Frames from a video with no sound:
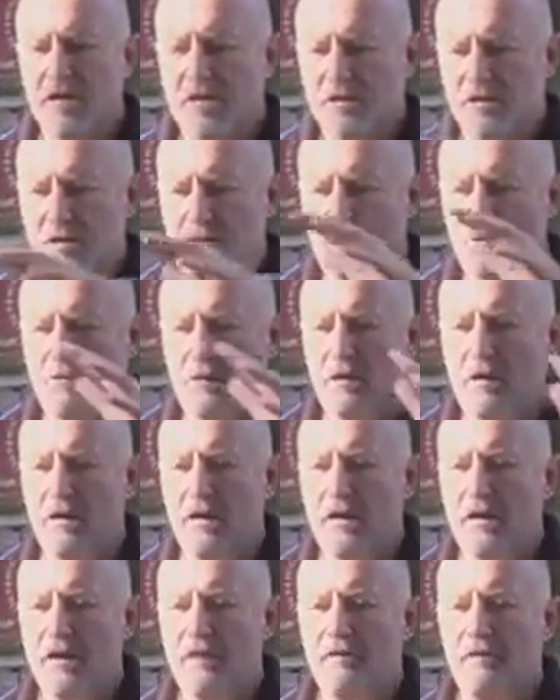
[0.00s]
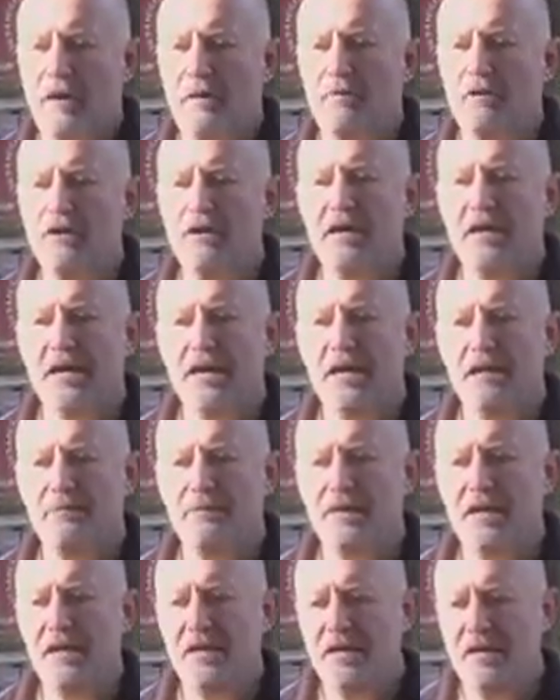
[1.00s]
So if I'm looking at a
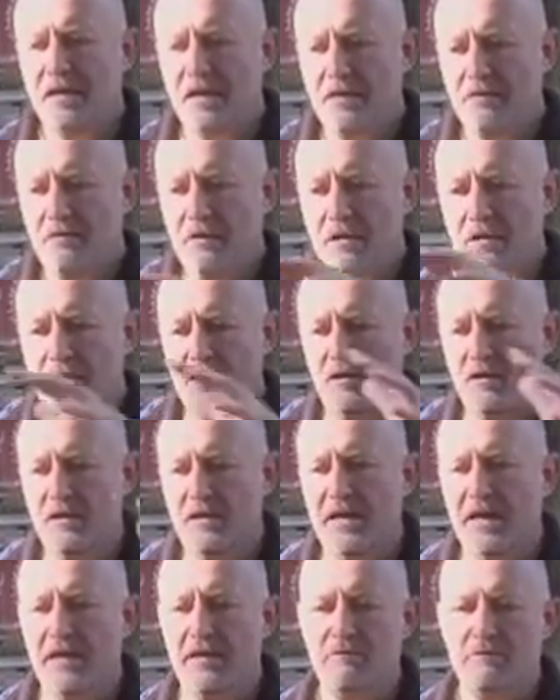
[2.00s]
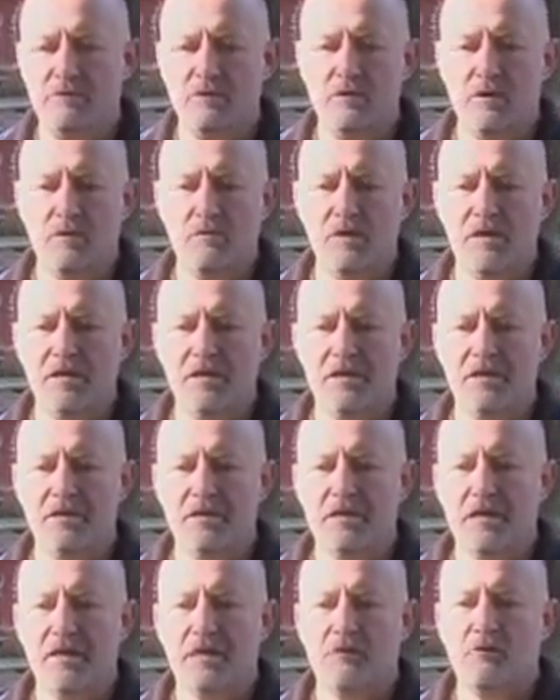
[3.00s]
plant, I want to look at, do I want
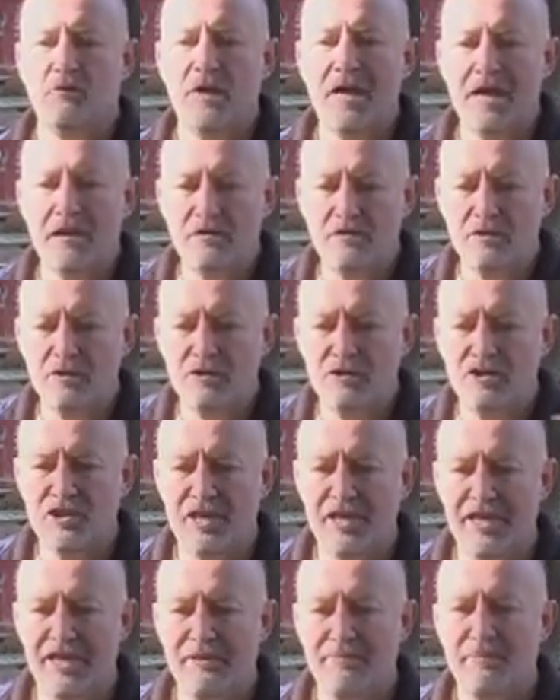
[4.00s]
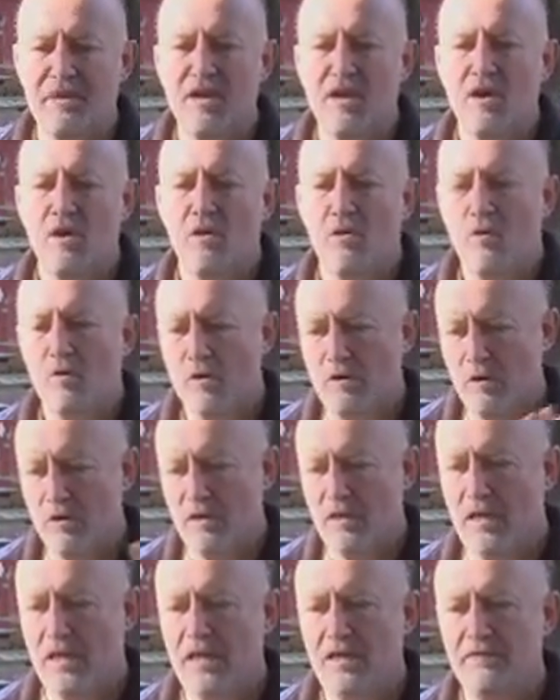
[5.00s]
it a rounder shape or
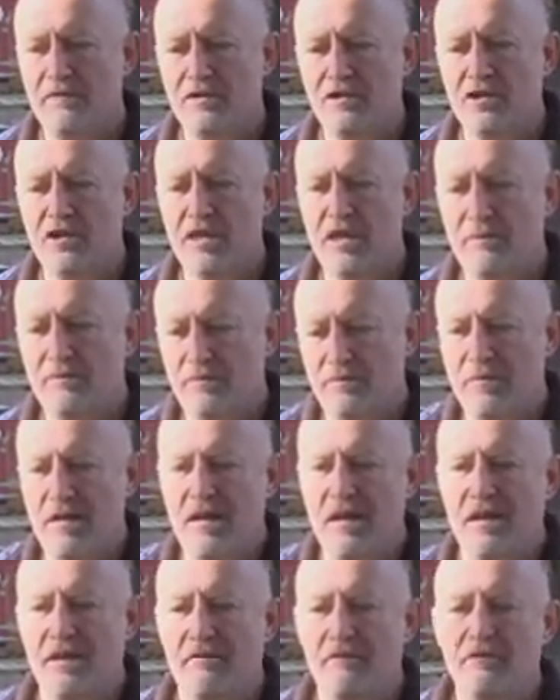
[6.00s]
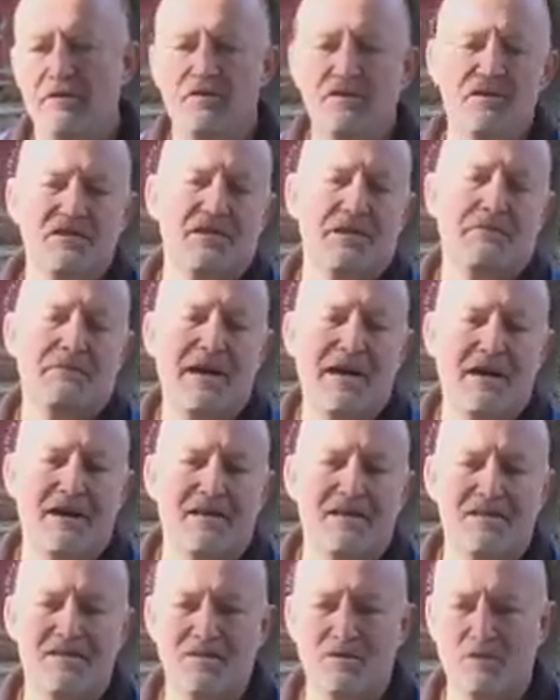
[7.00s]
an even shape versus a
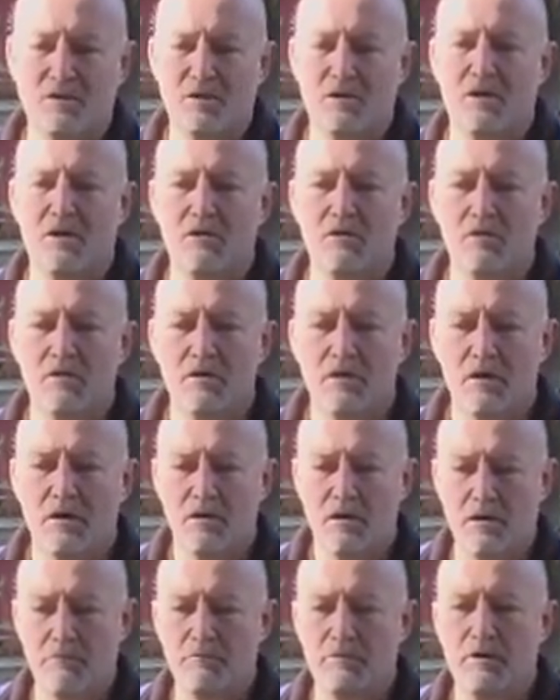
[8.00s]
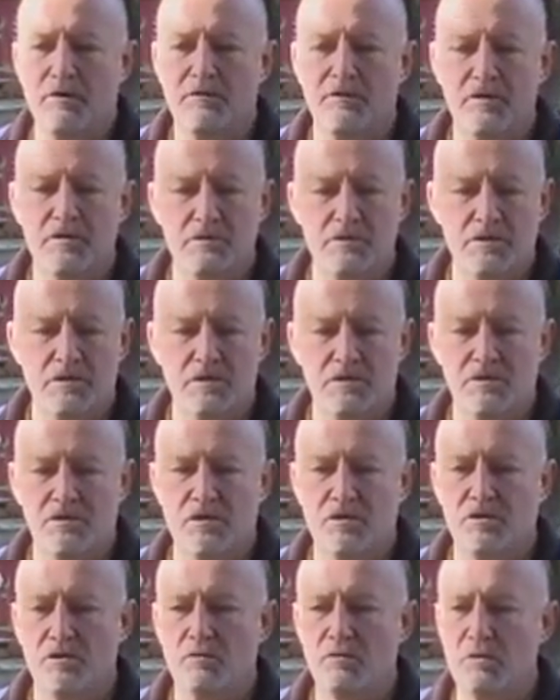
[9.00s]
box or a perfect
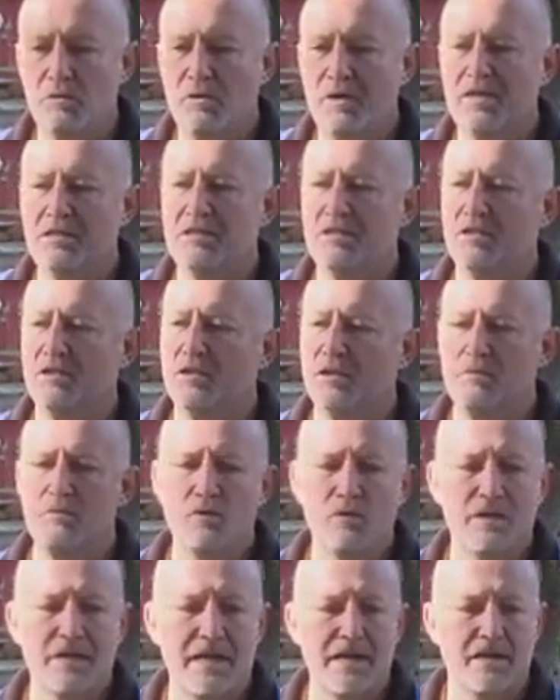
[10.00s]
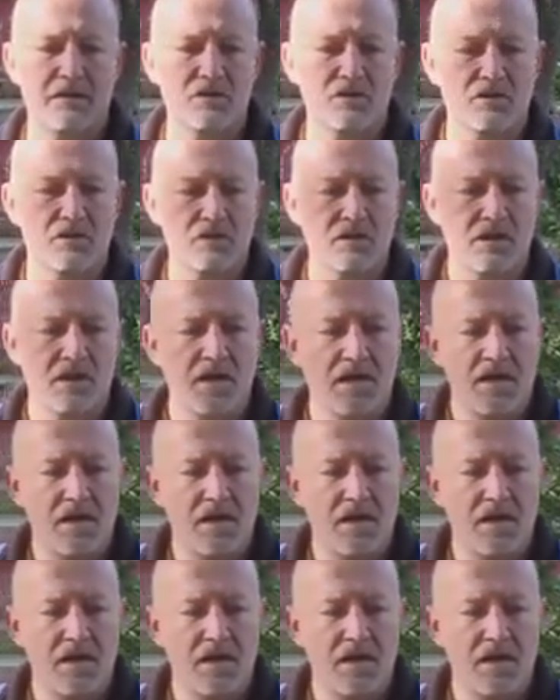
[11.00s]
circle? We want it to look more natural.